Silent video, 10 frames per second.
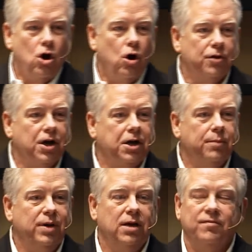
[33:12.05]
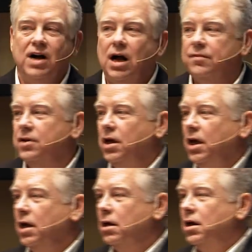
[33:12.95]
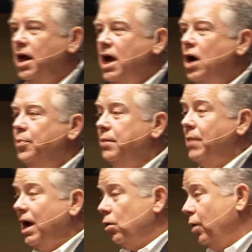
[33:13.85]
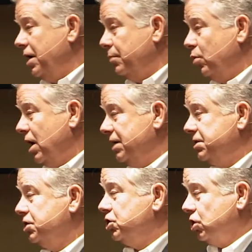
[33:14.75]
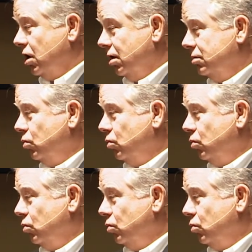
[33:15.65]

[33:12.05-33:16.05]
Or they're going to be involved in helping microenterprises start.